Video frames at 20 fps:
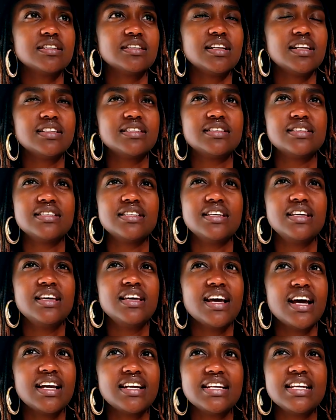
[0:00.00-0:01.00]
let's see,
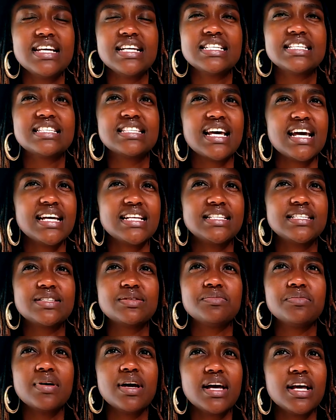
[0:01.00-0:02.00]
hearing, sight,
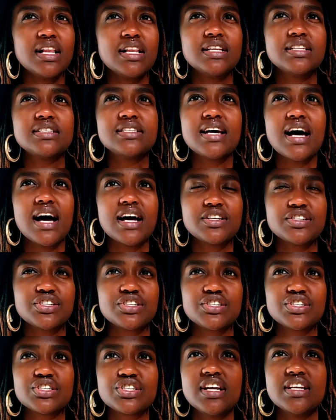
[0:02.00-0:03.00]
smell,
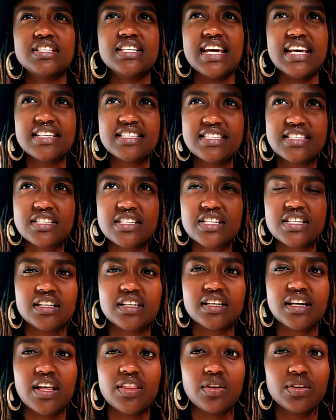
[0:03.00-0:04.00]
touch, taste.
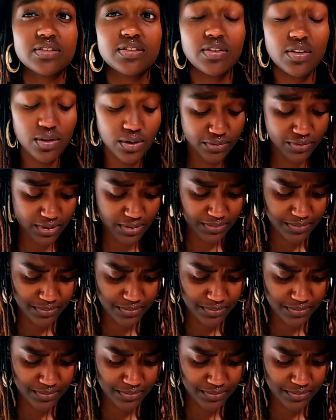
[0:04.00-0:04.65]
Are those all of them?